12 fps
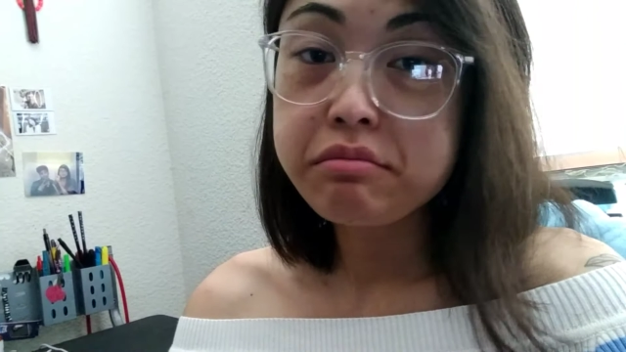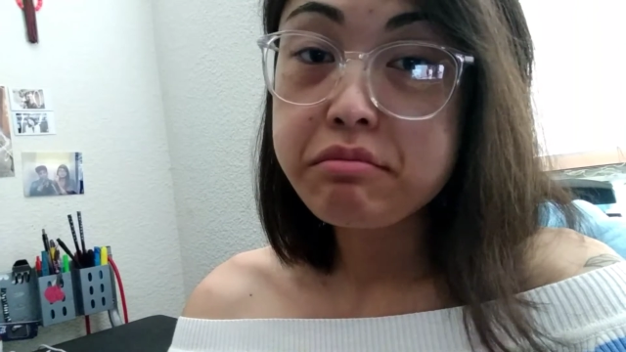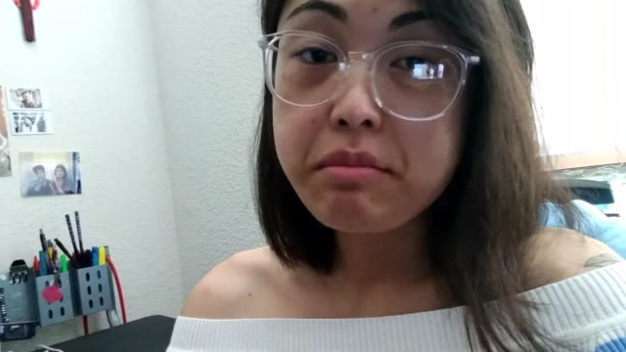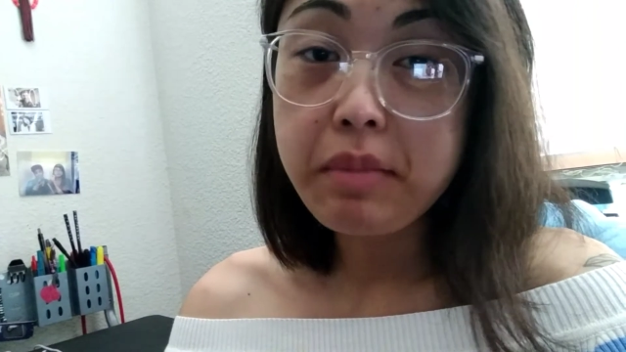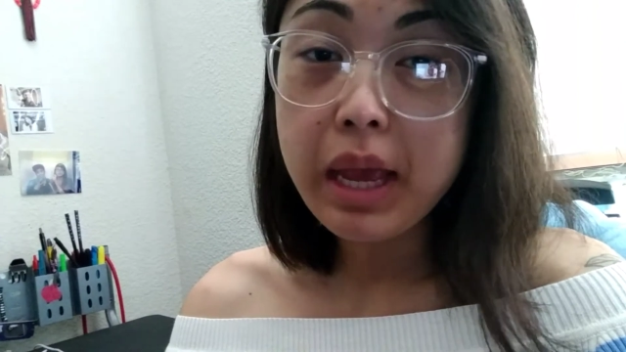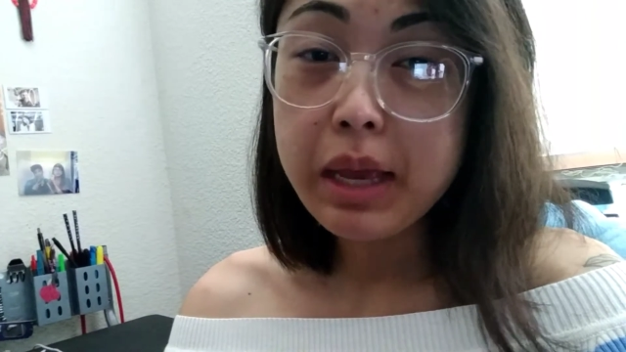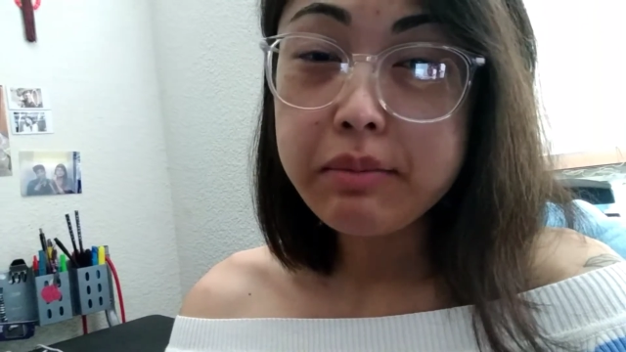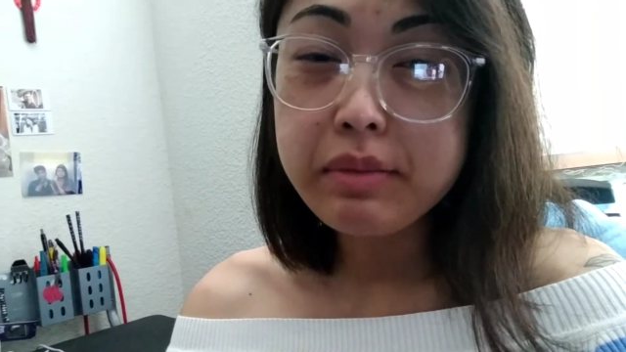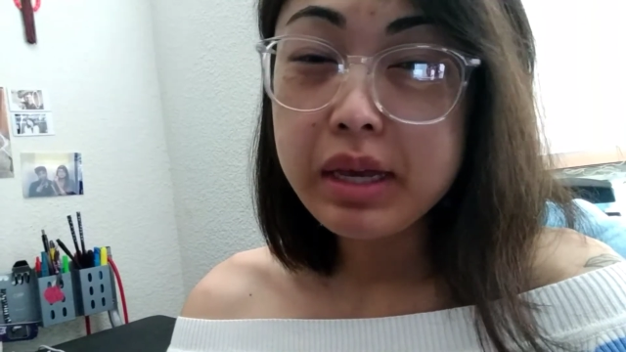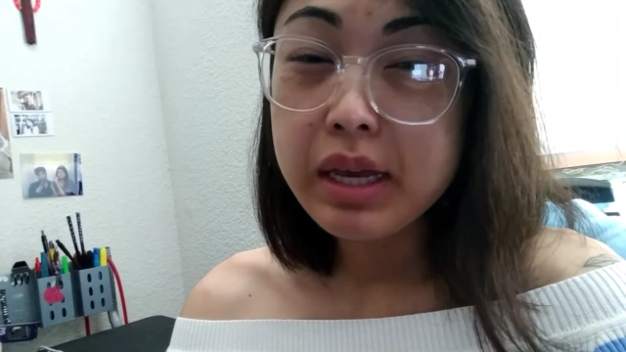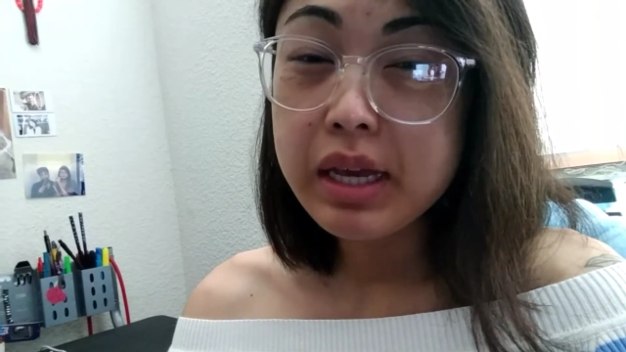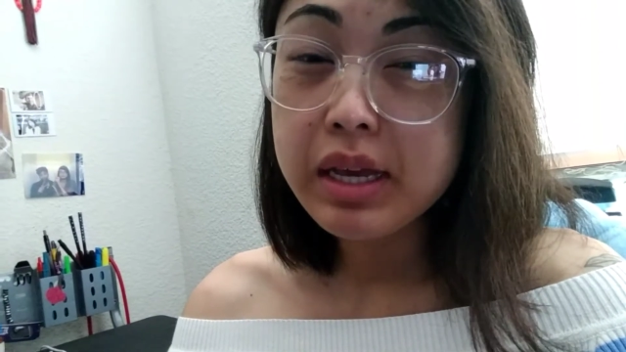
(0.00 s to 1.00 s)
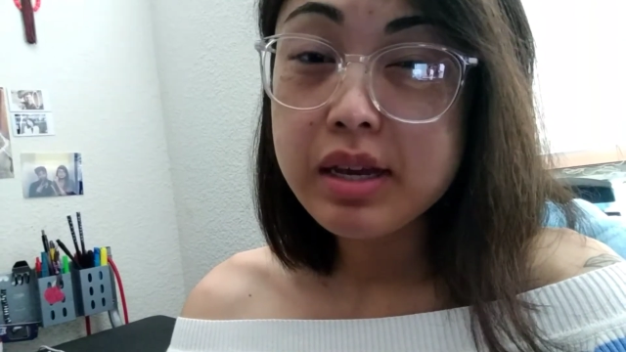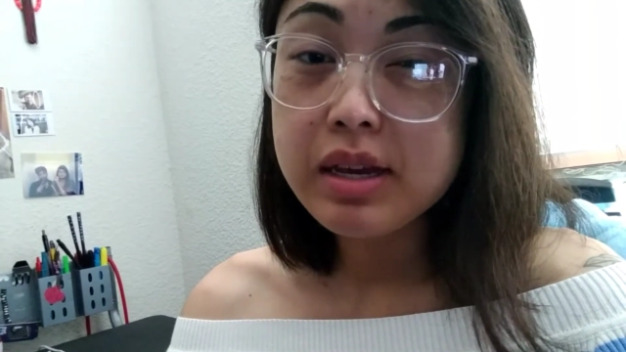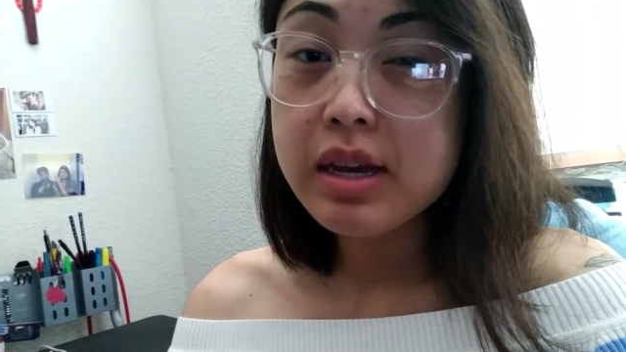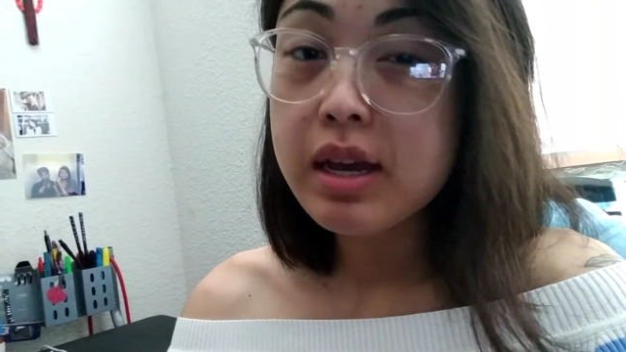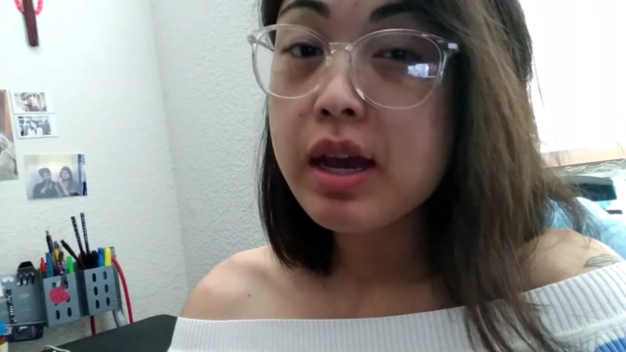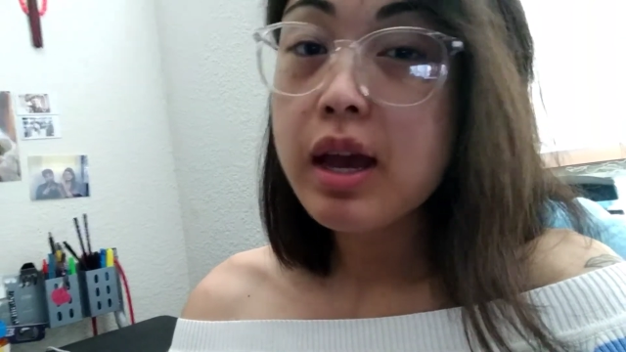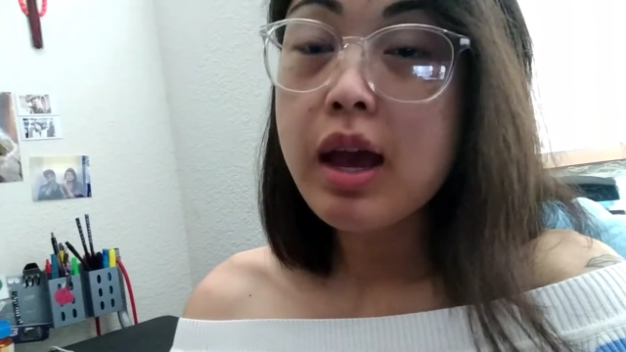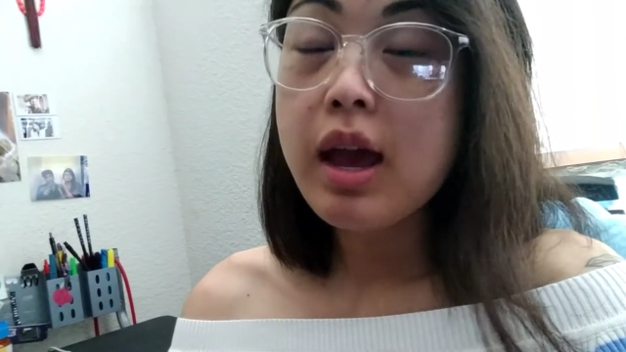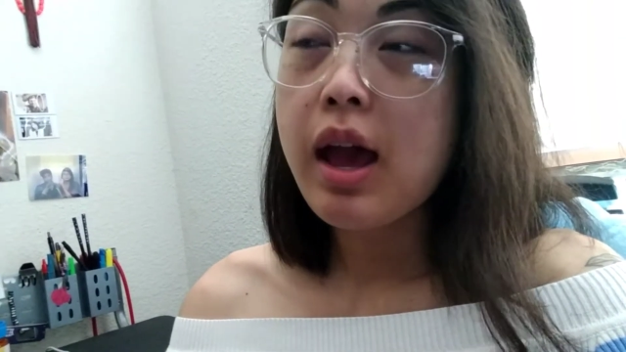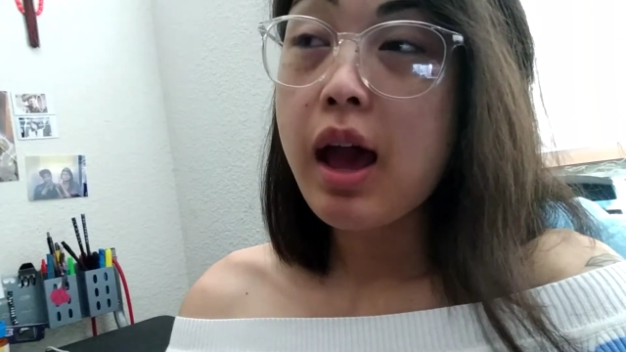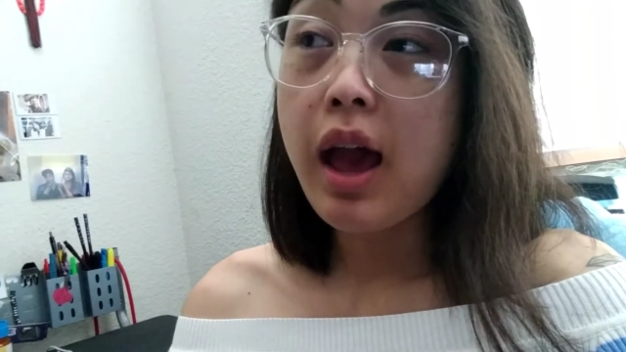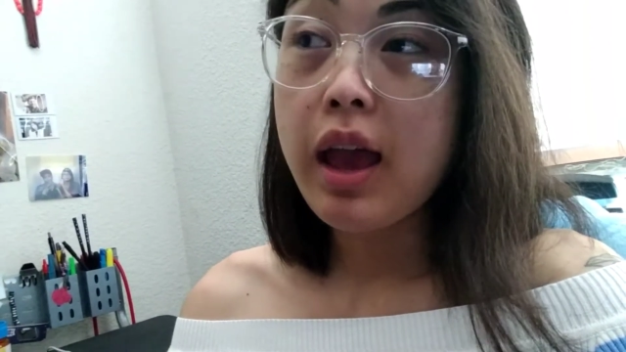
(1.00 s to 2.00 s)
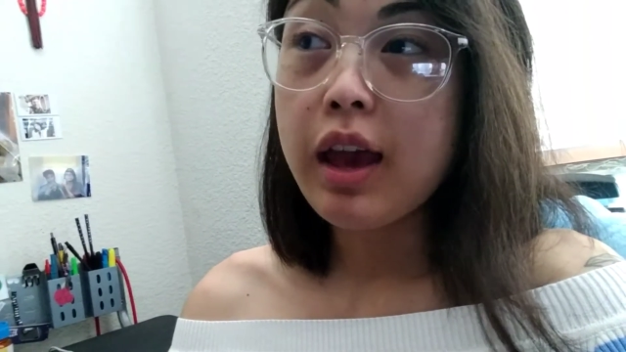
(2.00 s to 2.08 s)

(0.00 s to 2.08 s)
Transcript: Maybe. I